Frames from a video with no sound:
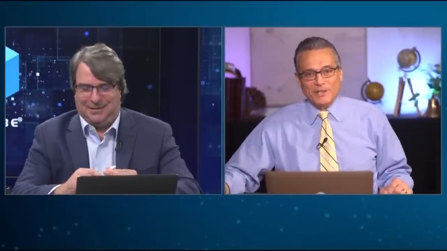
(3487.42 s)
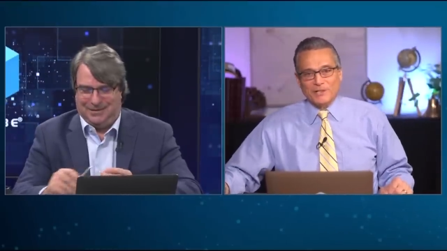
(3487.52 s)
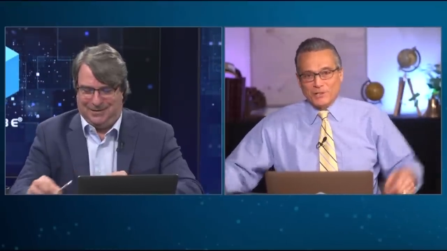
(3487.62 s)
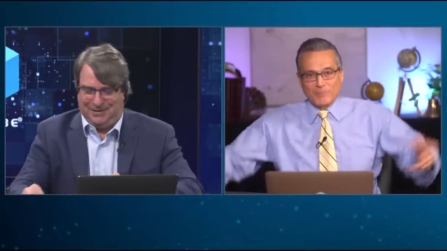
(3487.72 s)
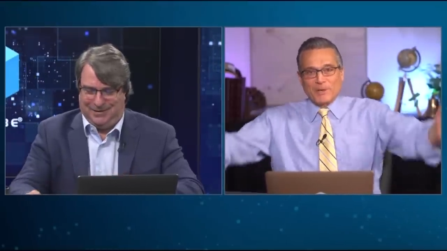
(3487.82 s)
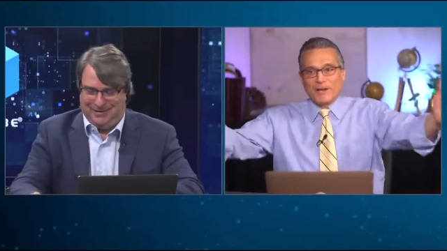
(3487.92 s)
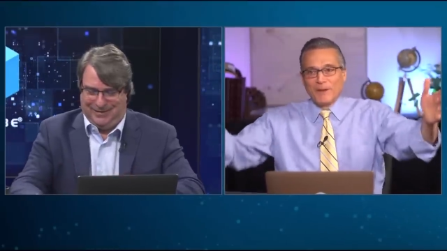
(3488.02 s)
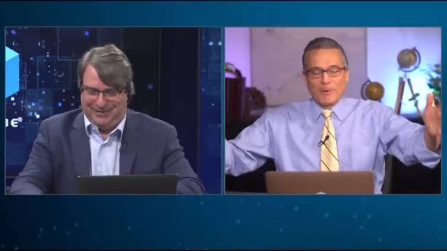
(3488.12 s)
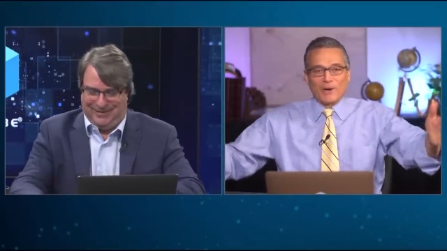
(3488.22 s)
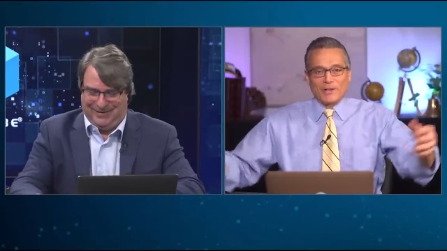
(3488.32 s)
Speaker 1: It should be
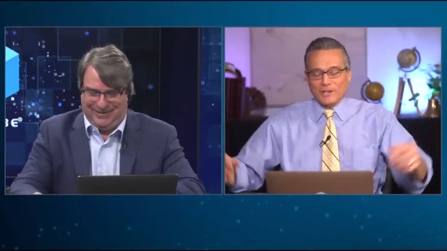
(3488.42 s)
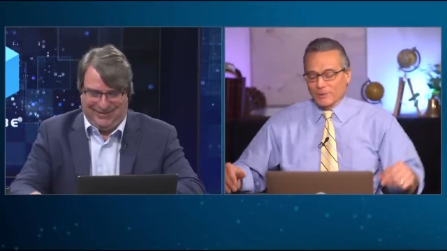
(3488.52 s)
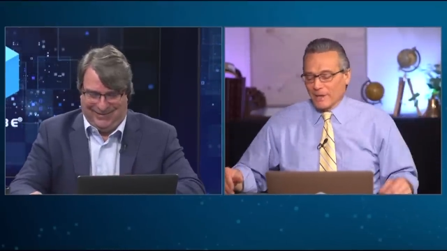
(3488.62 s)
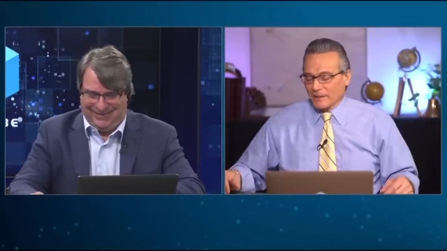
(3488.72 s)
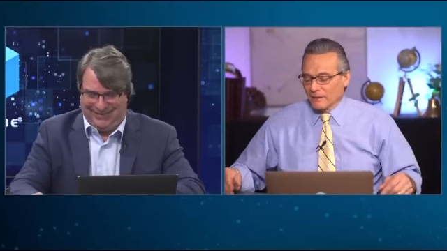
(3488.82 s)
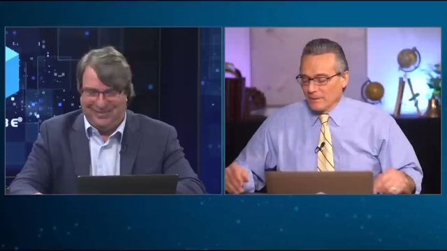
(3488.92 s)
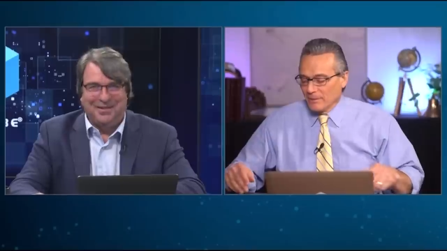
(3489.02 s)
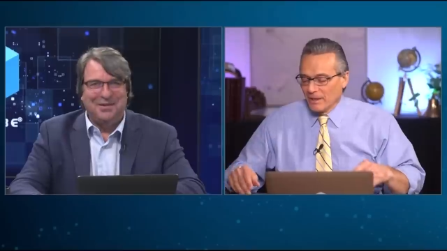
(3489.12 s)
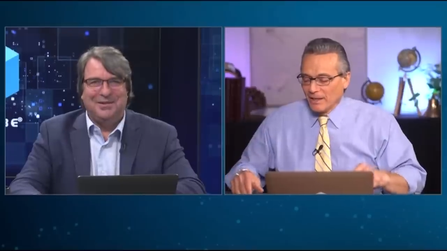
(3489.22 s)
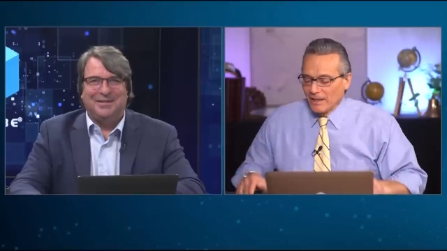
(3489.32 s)
part of the curriculum.
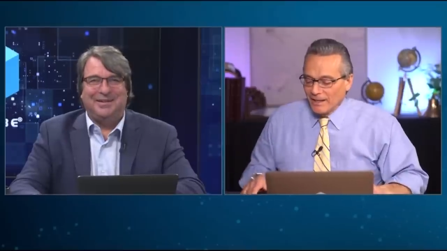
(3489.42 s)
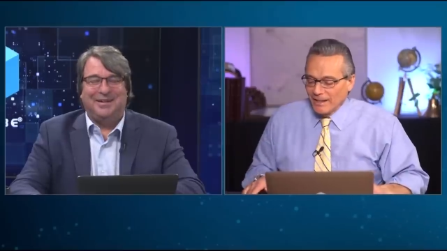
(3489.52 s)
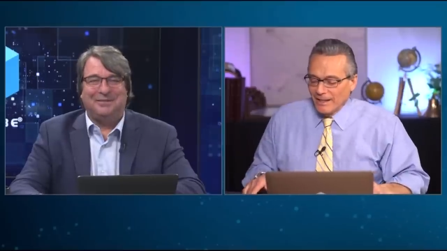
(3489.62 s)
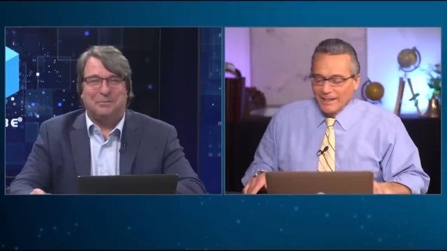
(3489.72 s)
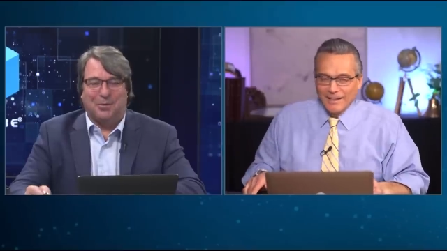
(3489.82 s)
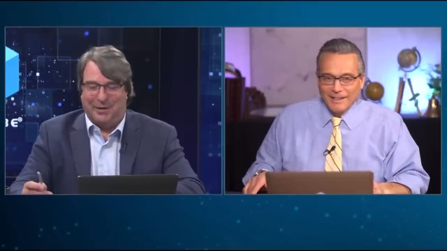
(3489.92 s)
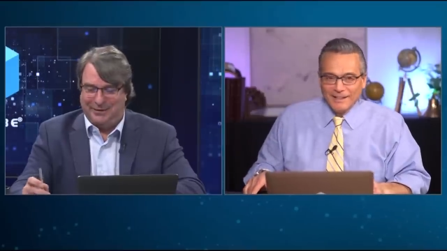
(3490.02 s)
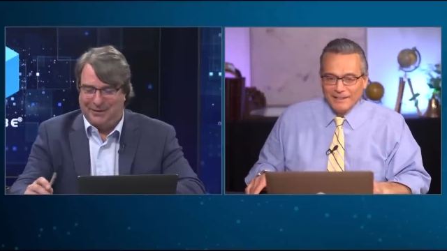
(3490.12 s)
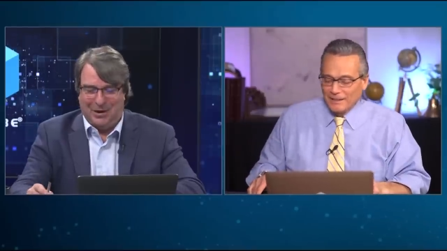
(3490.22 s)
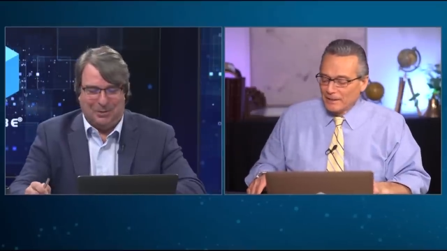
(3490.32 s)
Speaker 2: Yeah, oh
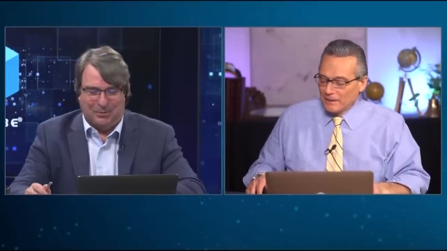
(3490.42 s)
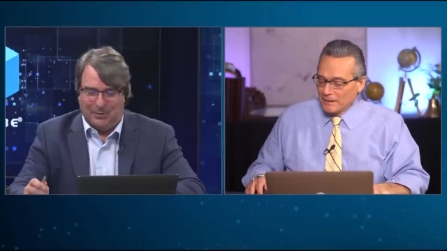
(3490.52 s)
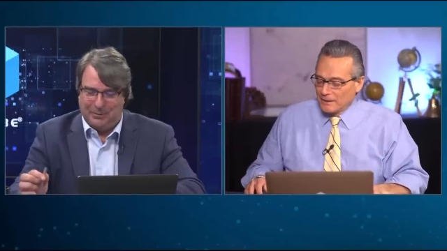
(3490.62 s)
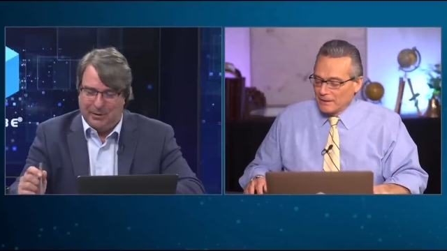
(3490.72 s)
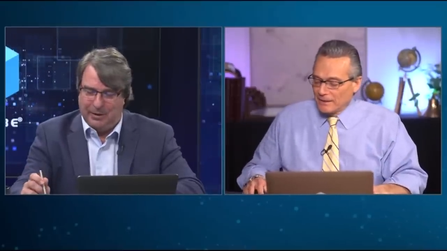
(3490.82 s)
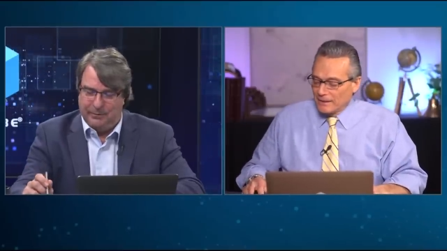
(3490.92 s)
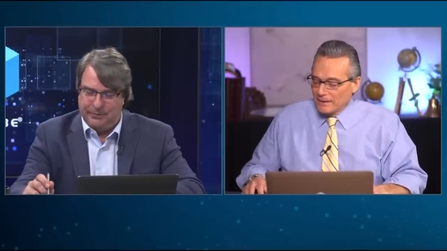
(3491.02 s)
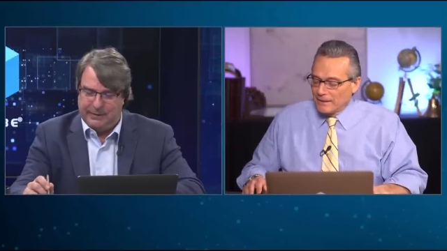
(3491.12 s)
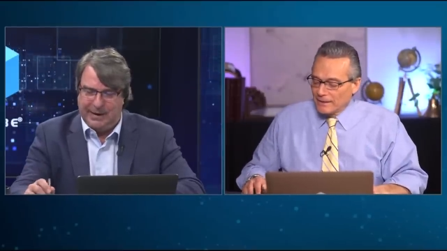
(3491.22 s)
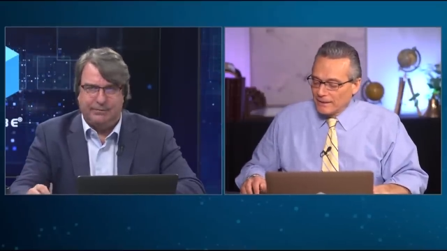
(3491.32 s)
boy, oh boy. Well,
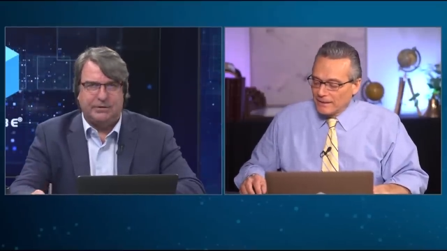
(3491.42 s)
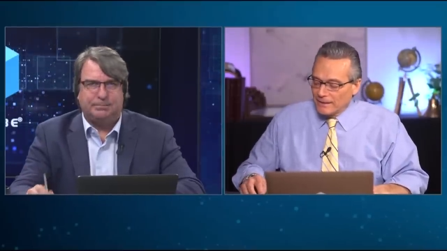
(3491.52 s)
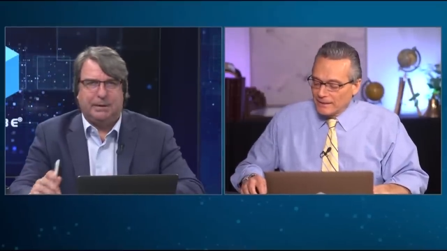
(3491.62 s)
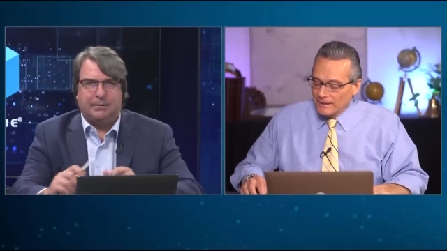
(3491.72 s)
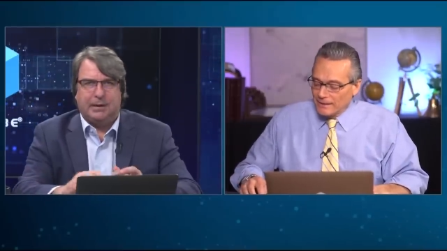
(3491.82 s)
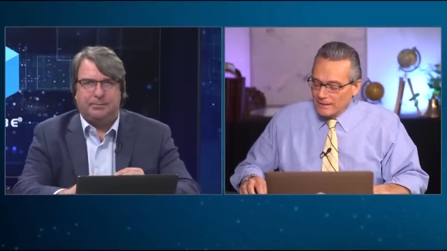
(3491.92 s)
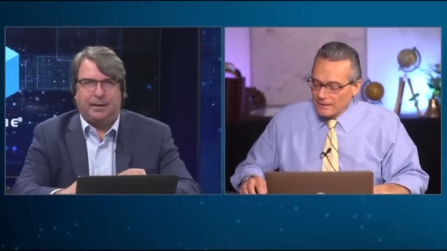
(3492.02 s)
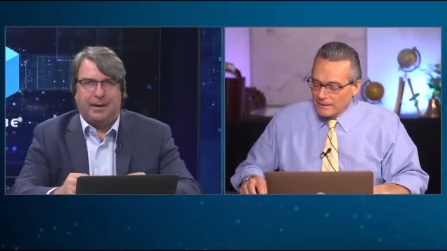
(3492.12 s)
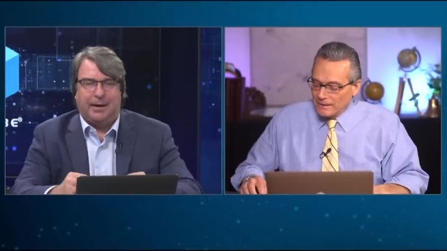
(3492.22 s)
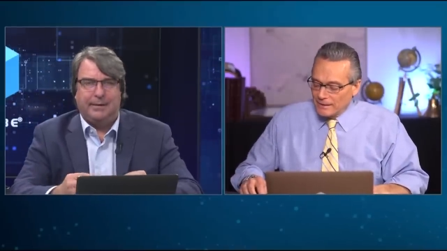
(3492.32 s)
Dave, this has been a great
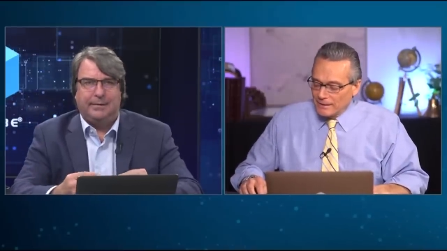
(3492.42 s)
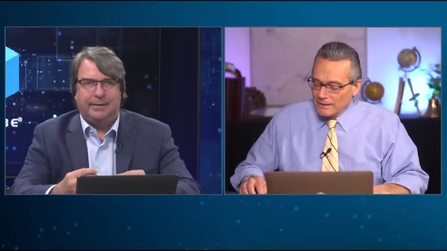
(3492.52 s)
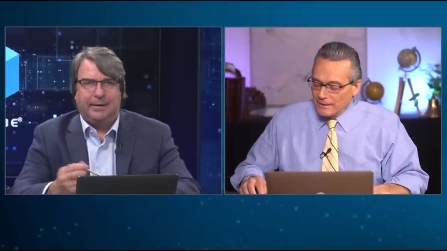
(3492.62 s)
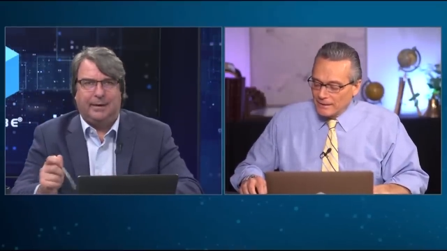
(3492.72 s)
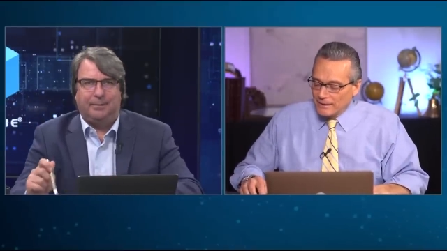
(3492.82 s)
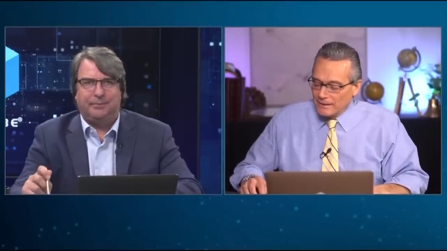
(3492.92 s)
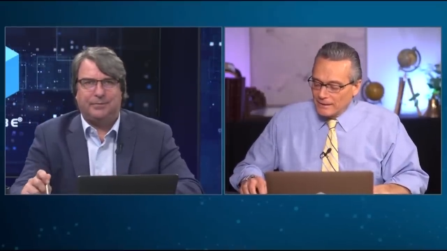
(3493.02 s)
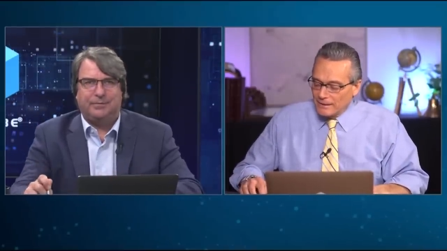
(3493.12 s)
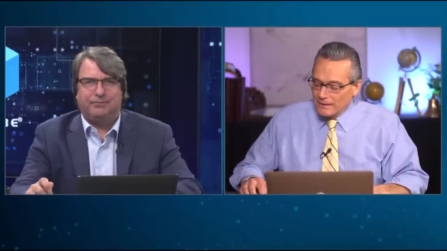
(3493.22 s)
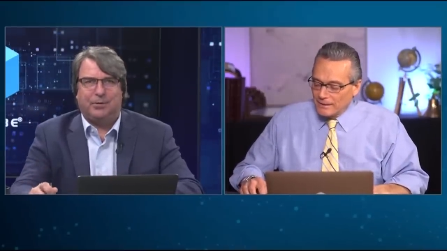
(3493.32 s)
pod. Um,
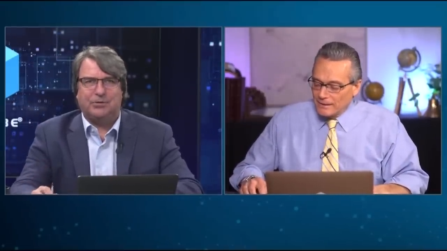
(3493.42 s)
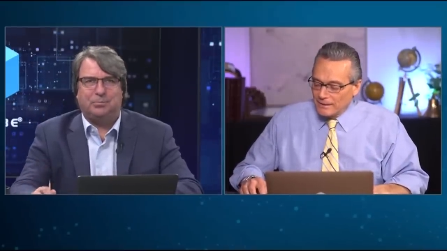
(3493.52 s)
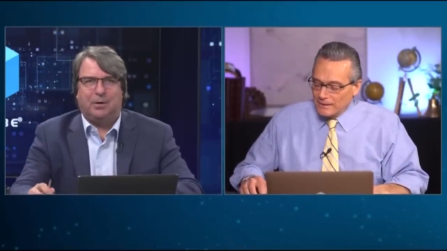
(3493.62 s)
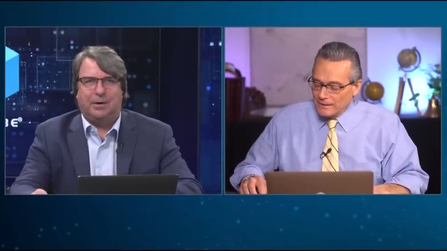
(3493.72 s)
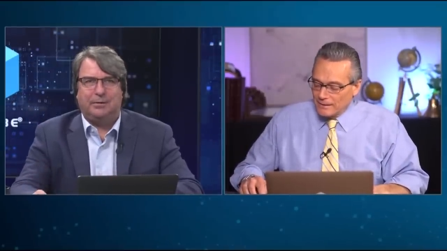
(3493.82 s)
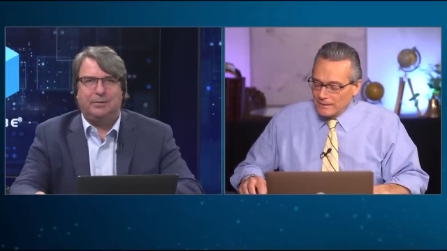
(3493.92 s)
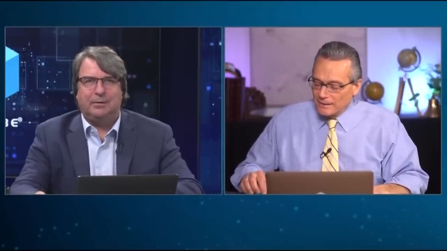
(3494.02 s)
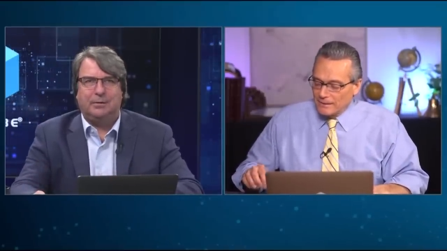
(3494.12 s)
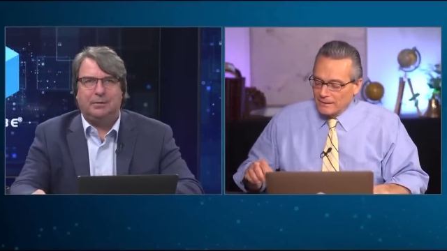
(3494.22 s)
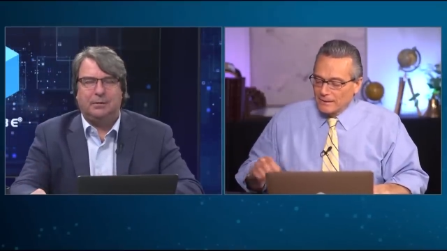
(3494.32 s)
first one.
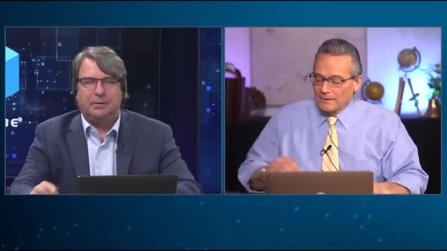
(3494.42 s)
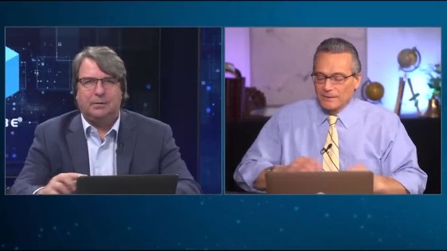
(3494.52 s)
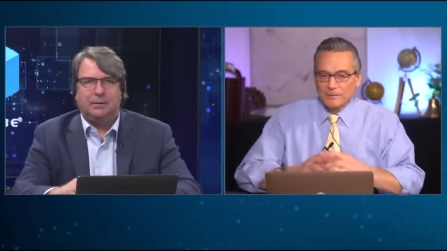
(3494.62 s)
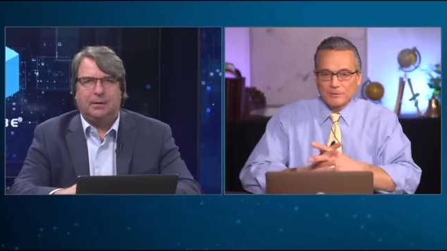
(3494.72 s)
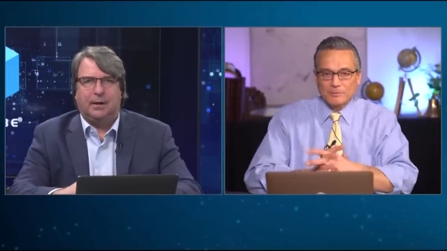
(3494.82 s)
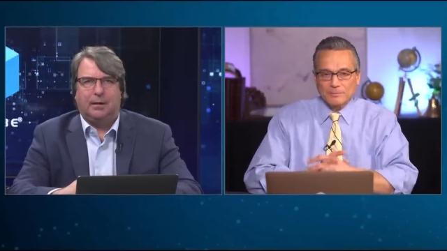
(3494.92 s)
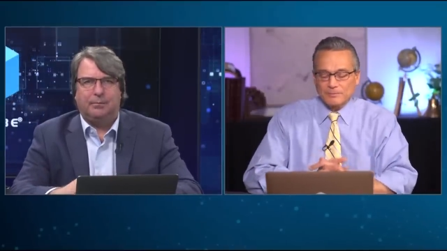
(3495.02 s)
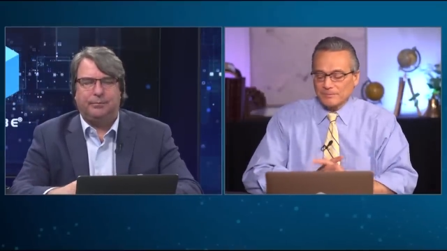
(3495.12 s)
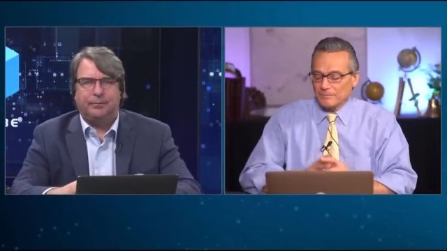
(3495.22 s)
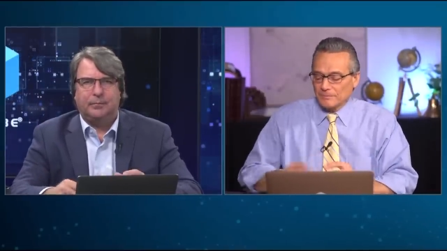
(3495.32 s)
Um,